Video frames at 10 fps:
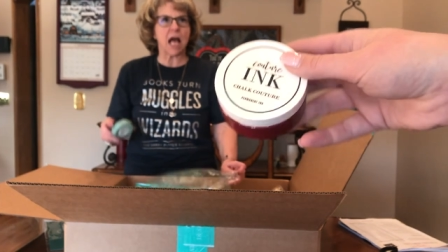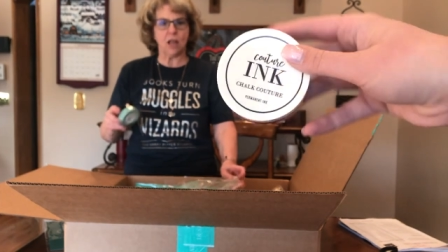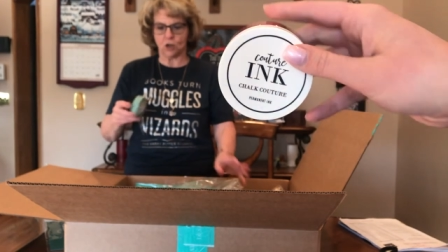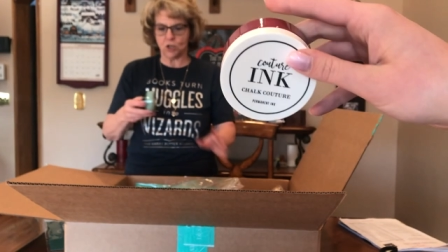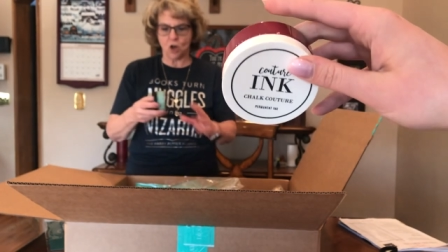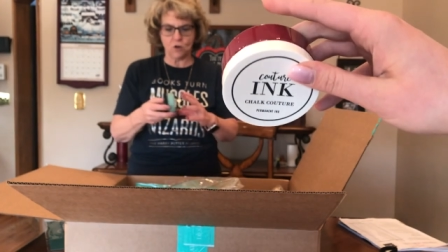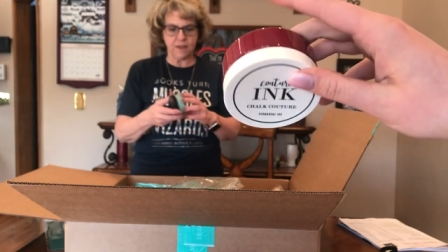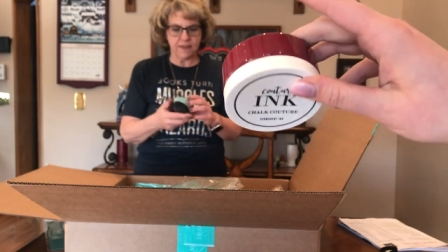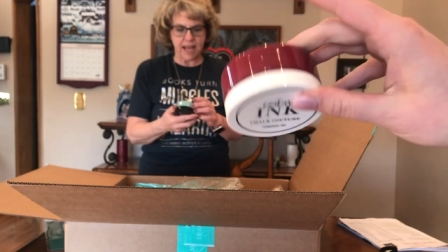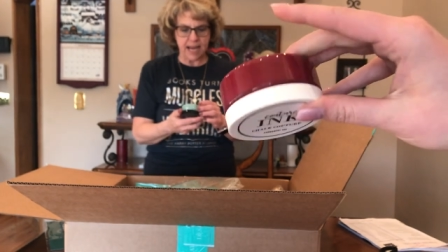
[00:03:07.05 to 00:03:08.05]
color, don't
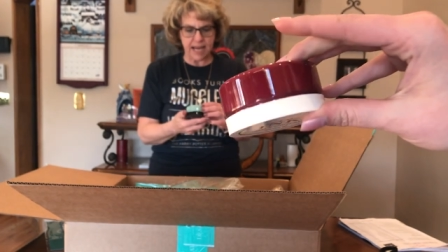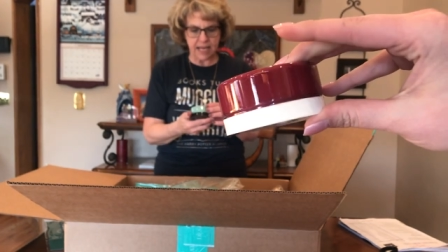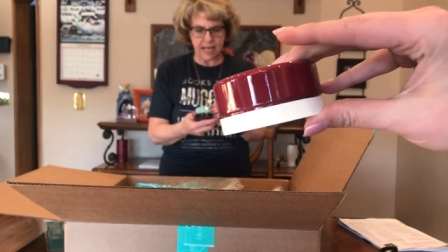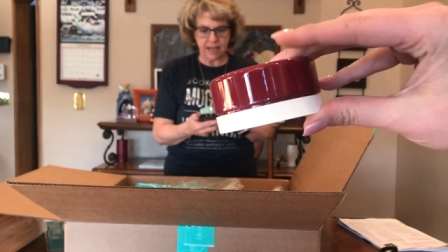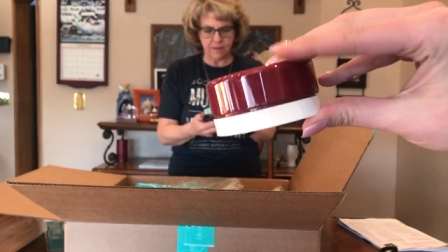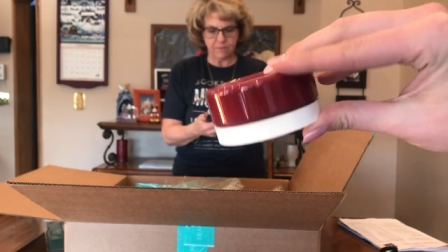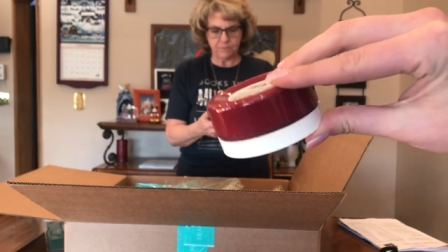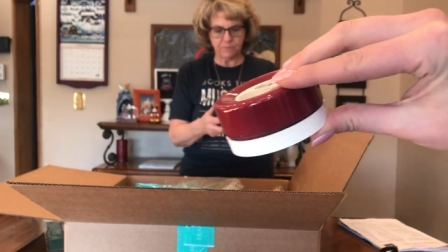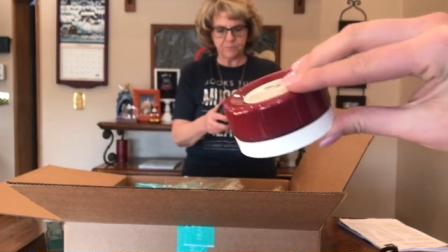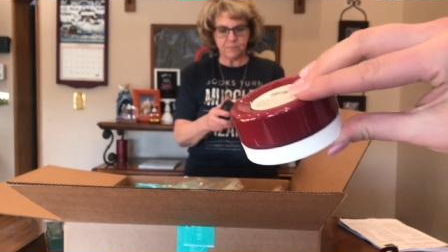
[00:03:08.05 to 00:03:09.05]
you think?
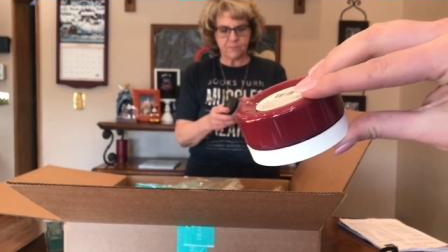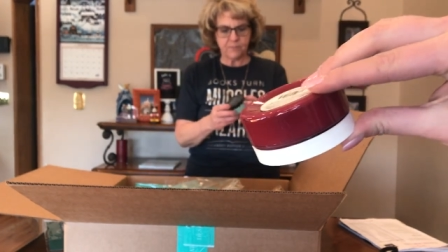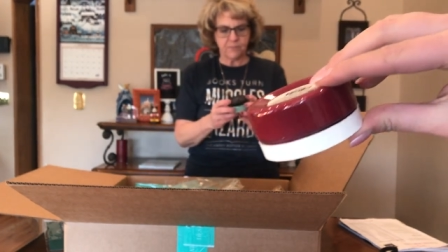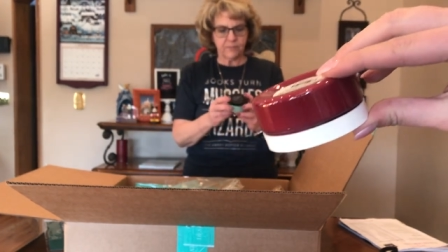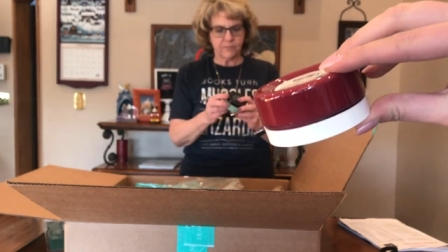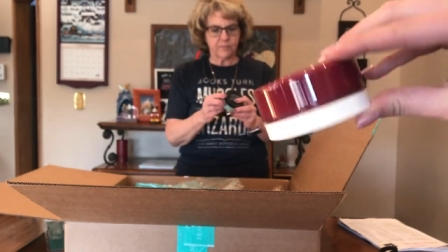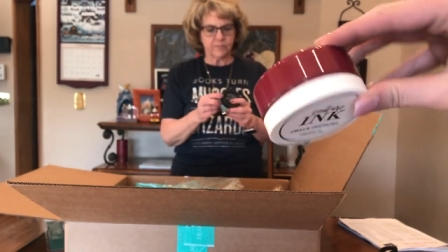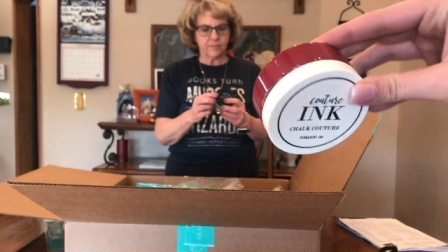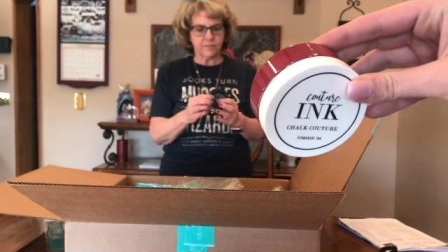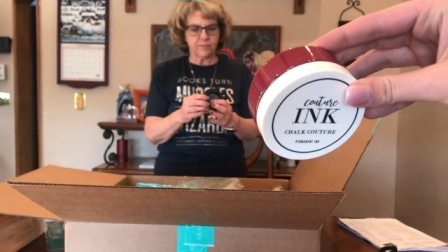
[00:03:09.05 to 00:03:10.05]
Very good
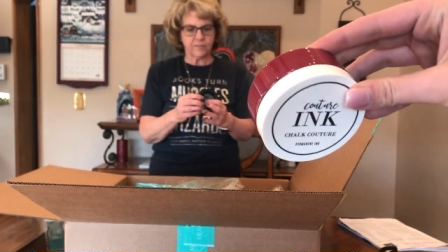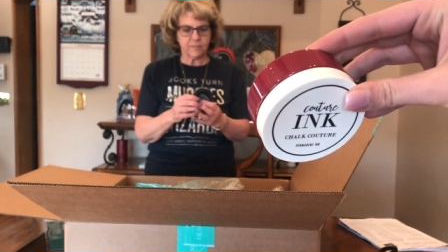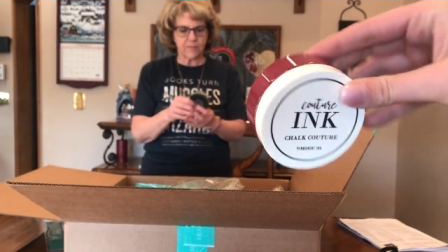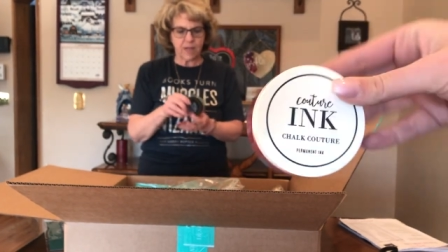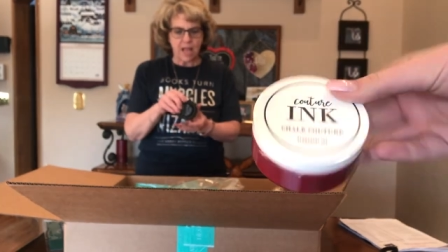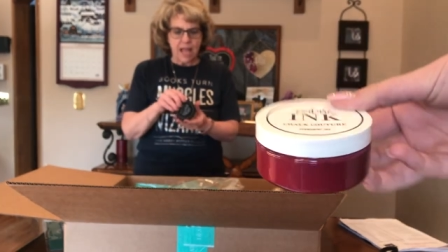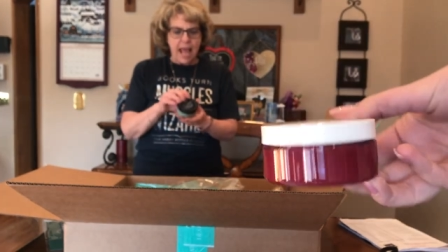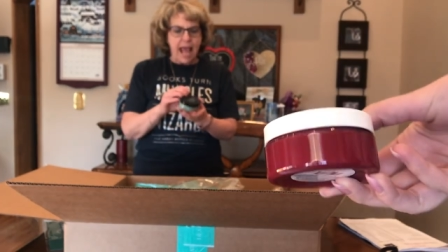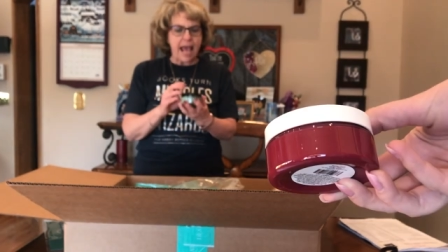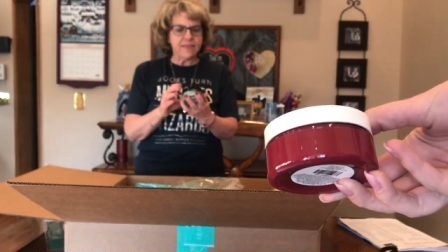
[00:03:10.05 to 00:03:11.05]
alternate Christmas color.
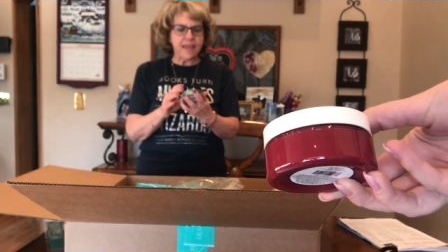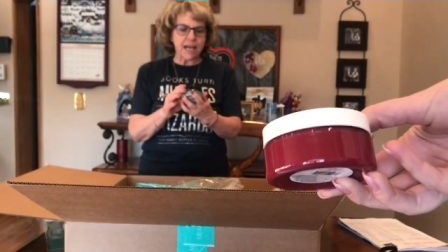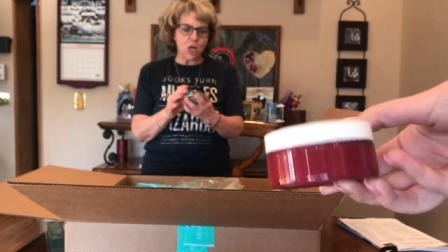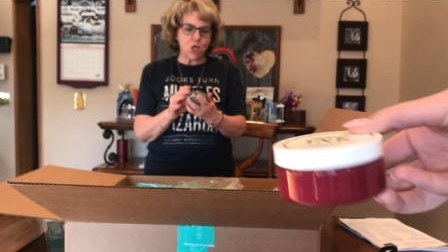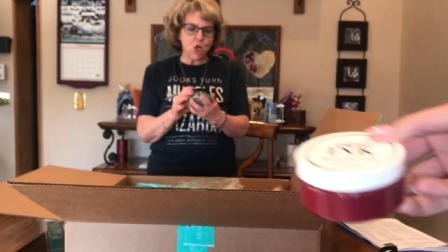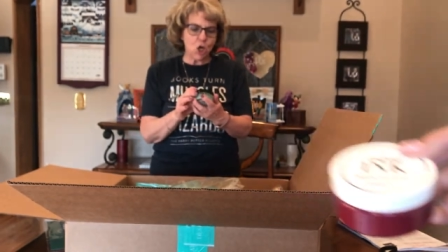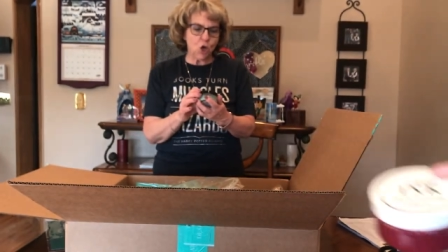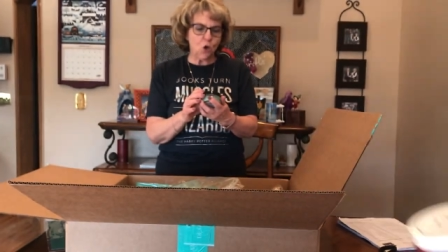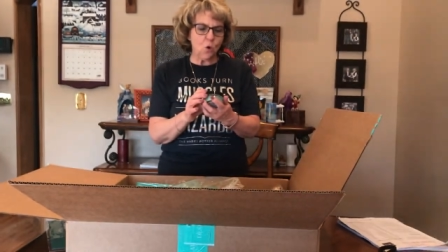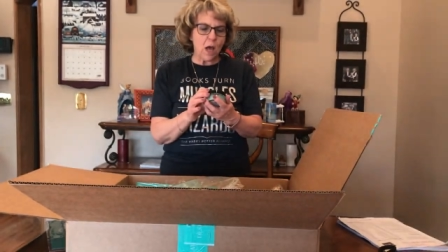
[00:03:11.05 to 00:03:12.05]
And then a
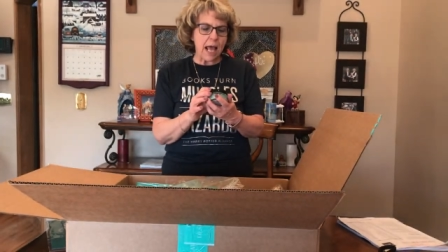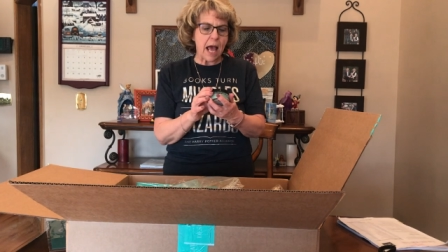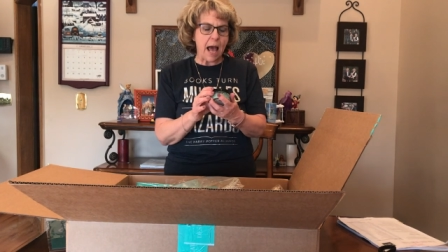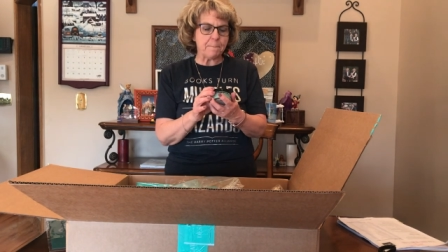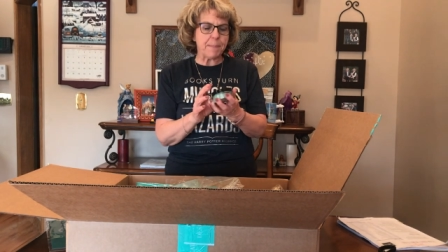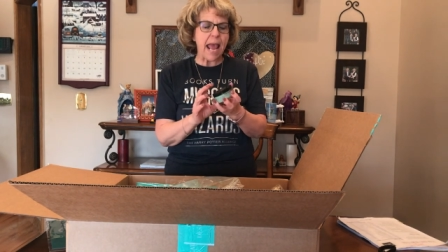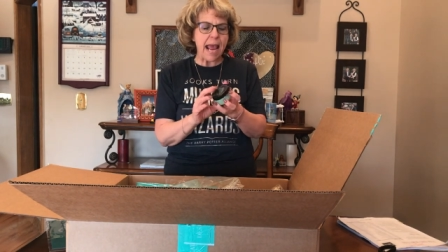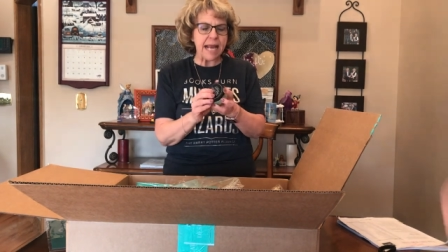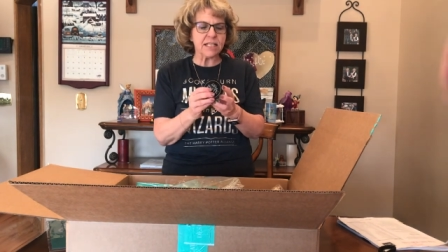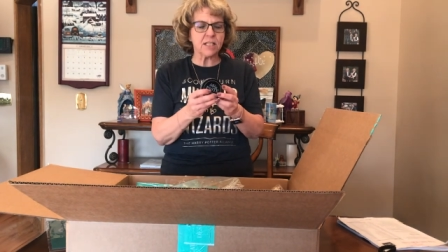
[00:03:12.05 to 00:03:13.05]
new uh,
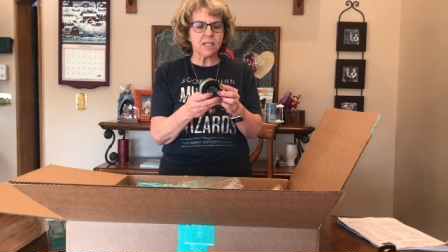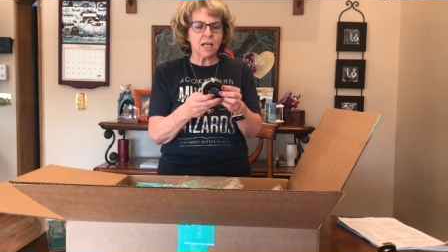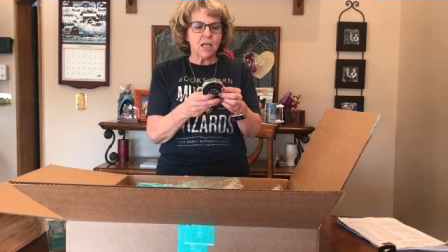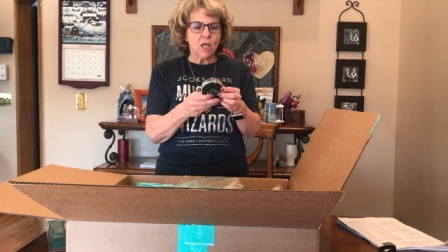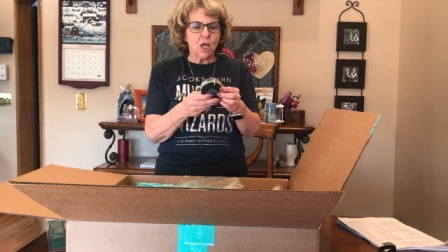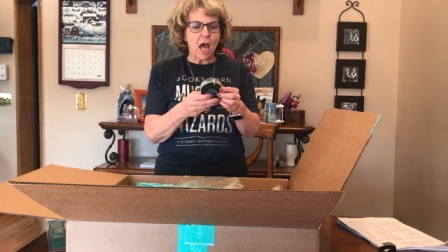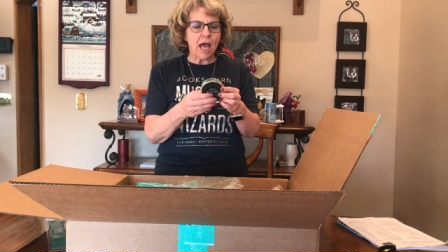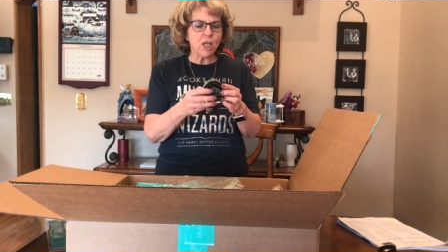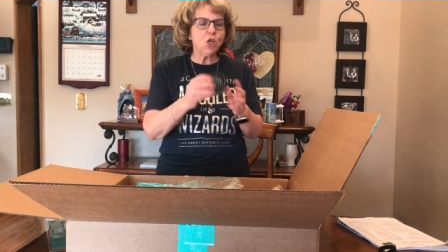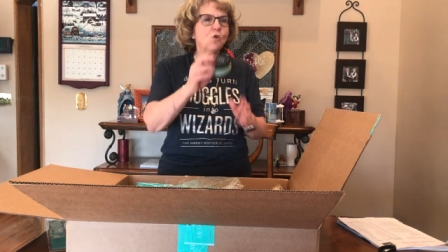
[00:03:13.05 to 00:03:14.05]
paste, uh,